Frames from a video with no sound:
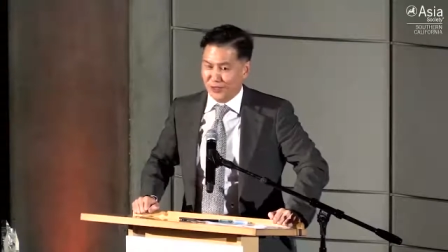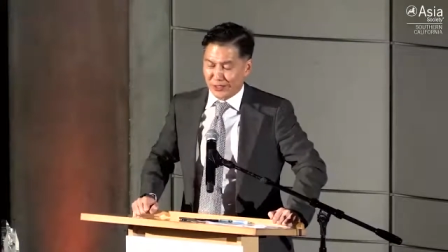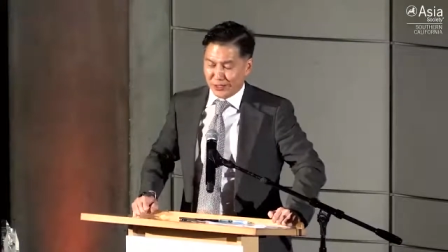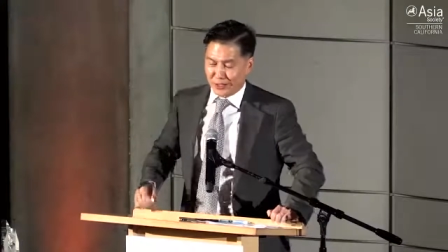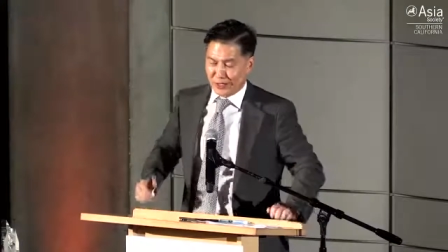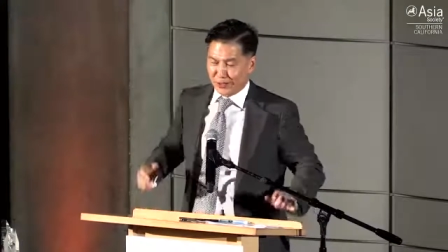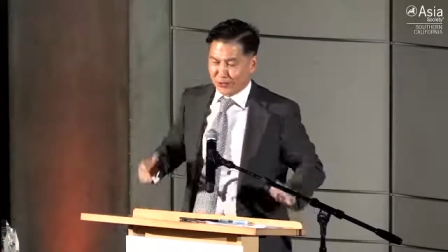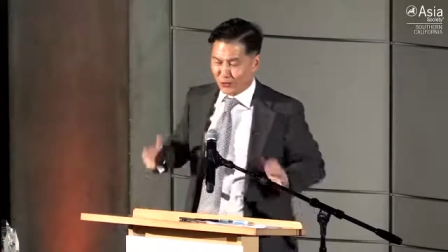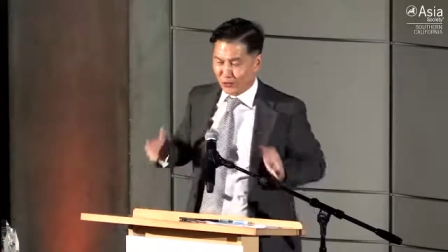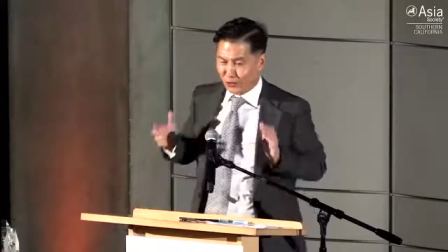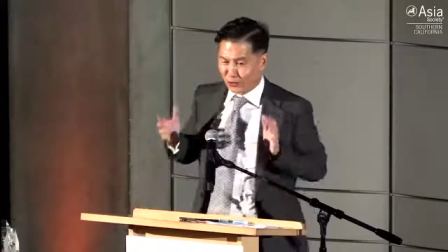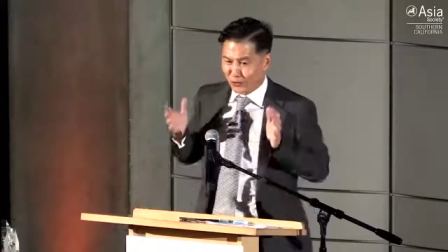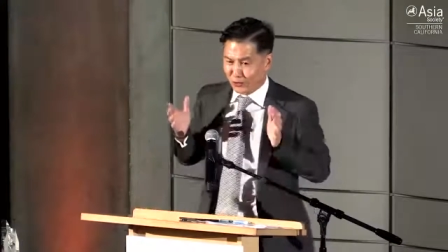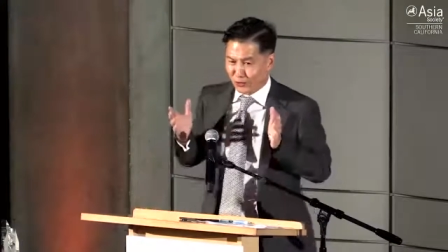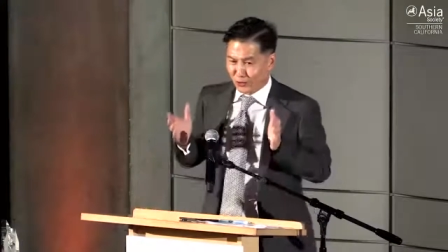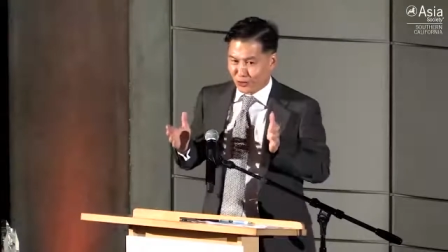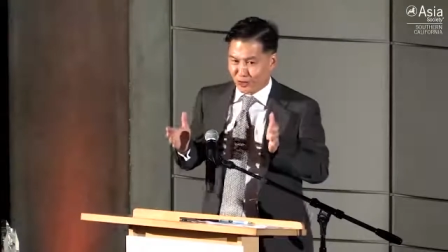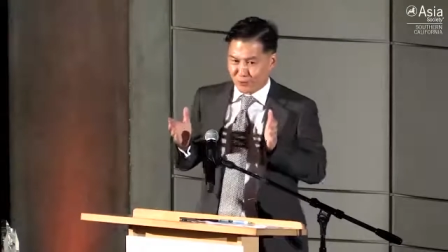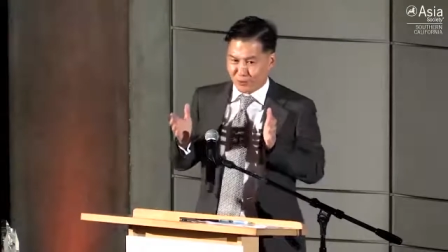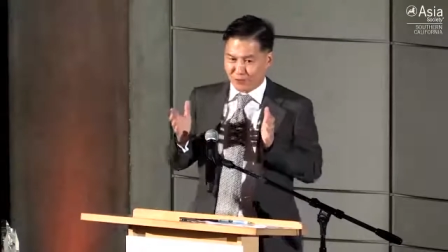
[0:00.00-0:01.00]
I talked to
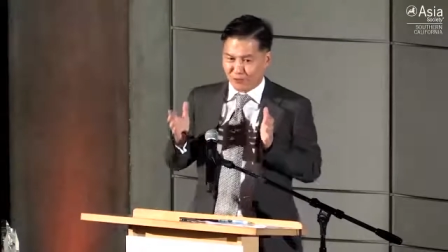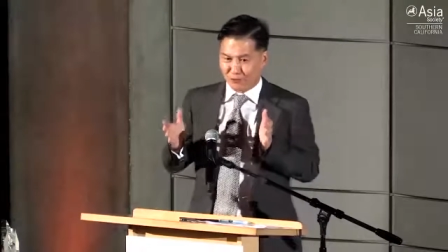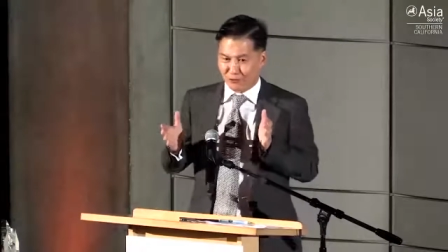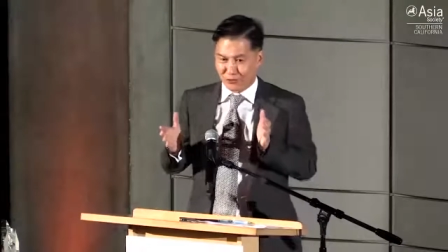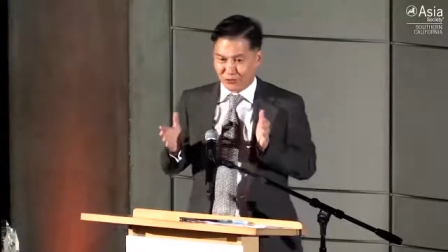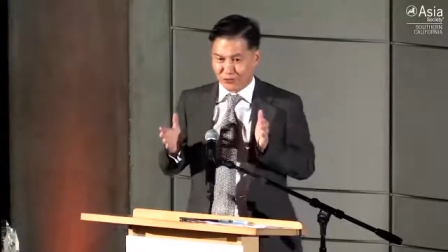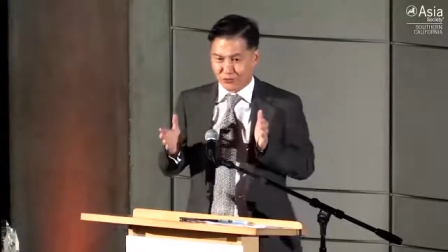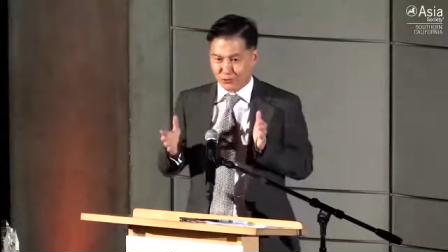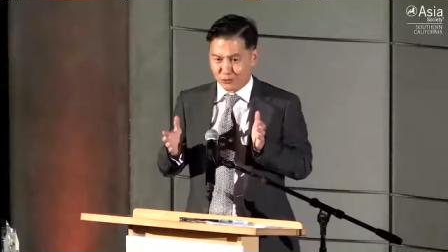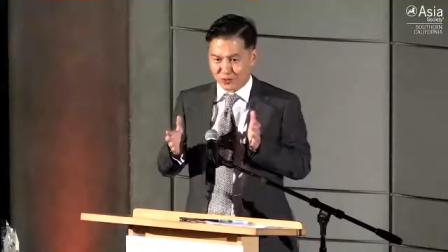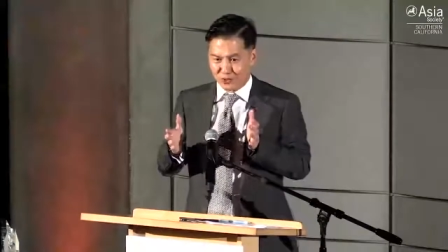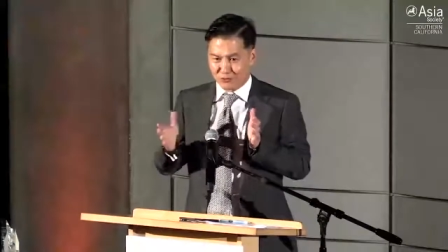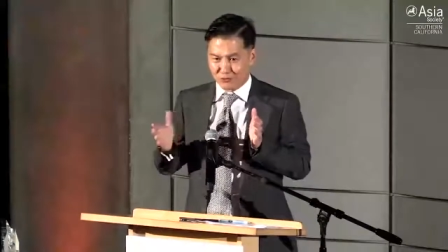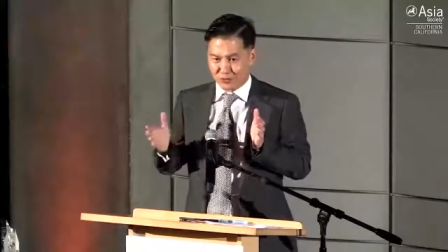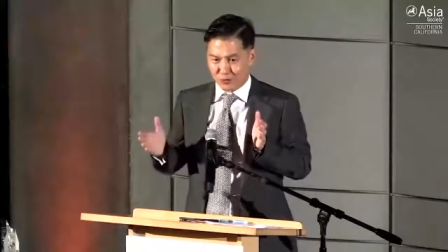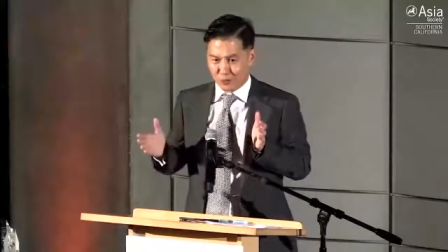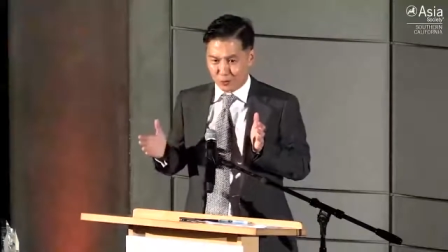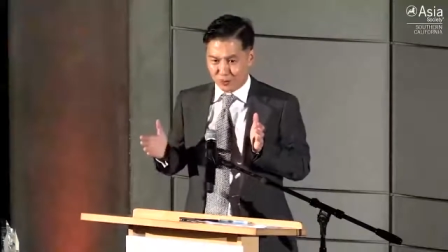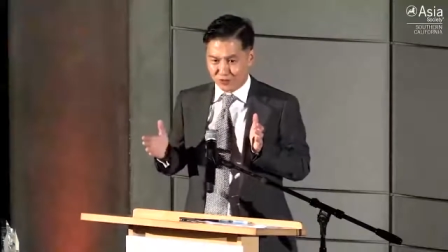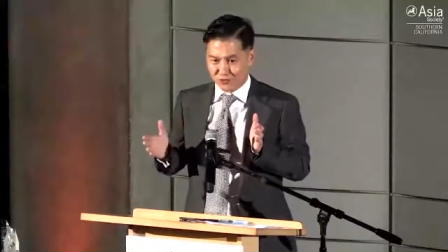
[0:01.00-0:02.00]
a lot of my friends who live
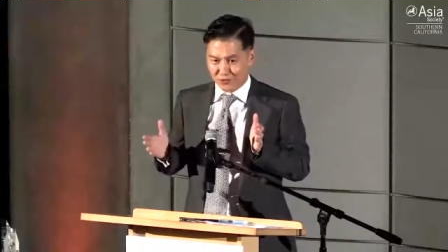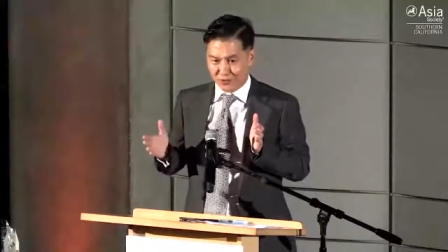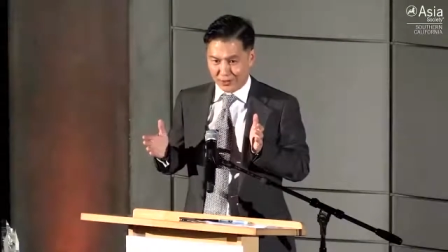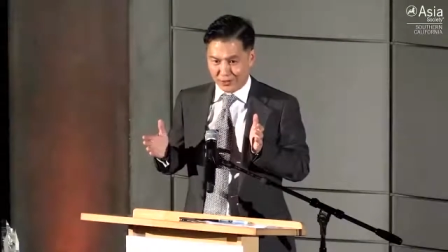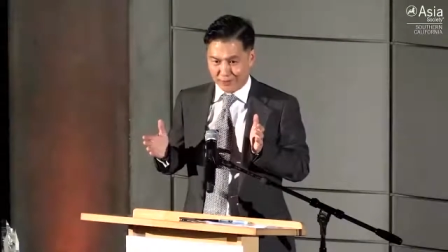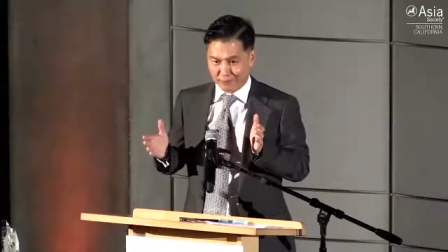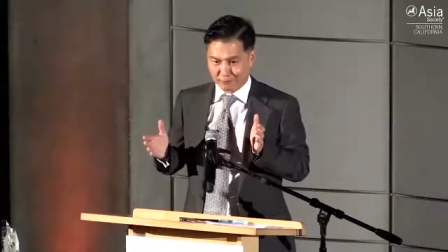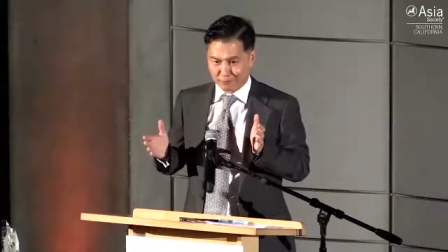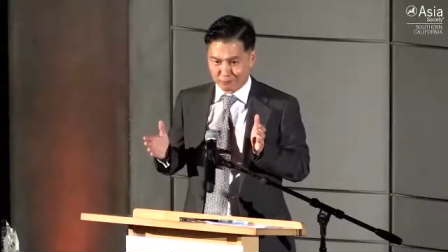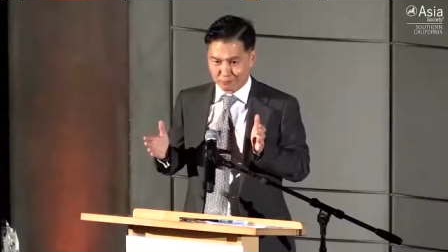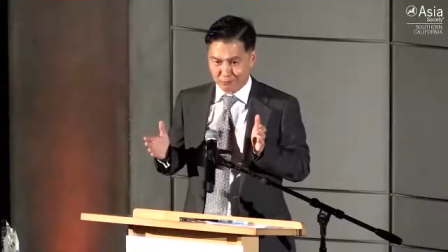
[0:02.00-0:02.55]
on the west side.